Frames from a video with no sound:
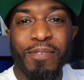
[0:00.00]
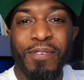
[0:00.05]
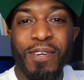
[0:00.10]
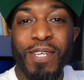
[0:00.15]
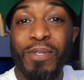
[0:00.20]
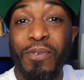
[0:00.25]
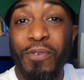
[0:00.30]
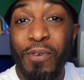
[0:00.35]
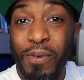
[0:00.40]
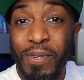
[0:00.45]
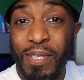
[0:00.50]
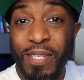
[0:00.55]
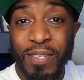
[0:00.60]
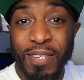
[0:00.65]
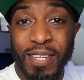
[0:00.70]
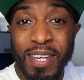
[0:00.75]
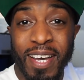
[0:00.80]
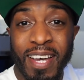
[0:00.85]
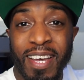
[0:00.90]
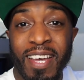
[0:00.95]
first, before we do
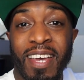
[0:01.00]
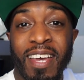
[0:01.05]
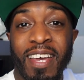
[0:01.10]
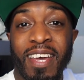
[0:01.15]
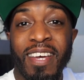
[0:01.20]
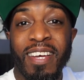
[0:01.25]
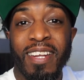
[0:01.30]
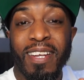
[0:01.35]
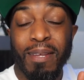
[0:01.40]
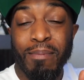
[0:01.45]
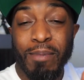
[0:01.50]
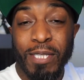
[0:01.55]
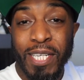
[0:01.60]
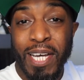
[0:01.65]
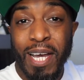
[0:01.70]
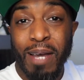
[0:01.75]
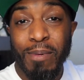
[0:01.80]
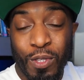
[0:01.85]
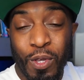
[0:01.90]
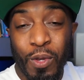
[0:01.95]
that, let me
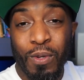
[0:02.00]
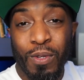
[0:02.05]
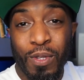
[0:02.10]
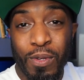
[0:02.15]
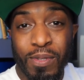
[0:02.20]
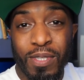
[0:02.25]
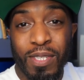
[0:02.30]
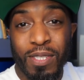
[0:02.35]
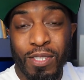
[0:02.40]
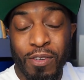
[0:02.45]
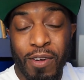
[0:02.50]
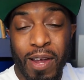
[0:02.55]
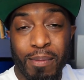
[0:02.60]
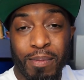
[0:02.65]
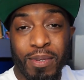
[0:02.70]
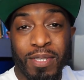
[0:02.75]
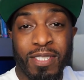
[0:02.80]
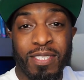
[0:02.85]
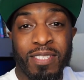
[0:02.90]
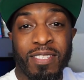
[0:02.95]
shout out my 2 newest
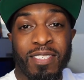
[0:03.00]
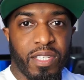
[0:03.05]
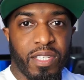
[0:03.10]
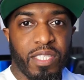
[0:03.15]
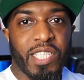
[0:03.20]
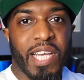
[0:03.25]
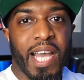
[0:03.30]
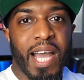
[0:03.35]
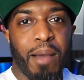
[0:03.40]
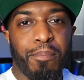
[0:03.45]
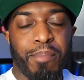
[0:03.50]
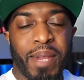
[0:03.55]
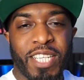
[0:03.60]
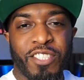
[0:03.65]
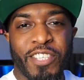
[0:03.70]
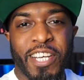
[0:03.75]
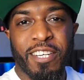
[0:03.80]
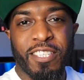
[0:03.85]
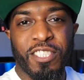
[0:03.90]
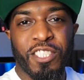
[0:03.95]
subscribers. shout out
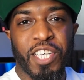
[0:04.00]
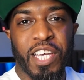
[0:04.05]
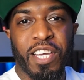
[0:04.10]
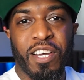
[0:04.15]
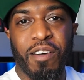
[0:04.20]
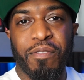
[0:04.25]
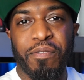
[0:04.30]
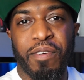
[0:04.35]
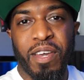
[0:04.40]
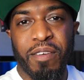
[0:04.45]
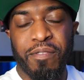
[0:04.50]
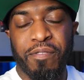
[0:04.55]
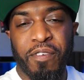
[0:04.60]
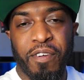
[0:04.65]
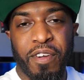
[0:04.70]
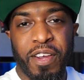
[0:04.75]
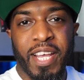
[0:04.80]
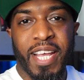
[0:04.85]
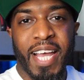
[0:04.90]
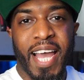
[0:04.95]

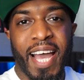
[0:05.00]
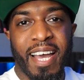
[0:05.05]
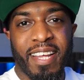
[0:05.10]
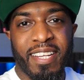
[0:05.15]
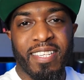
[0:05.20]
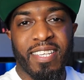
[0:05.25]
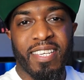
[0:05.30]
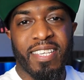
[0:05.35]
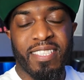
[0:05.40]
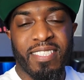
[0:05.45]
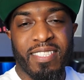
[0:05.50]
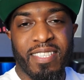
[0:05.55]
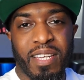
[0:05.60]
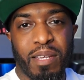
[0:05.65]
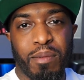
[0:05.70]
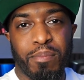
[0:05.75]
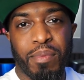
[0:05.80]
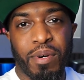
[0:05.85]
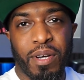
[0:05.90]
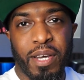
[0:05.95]
BlackDragonJR33 and
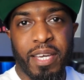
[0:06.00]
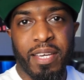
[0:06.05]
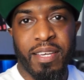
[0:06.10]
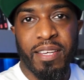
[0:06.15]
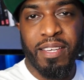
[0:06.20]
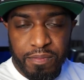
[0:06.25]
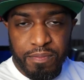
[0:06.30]
ZennyBoy.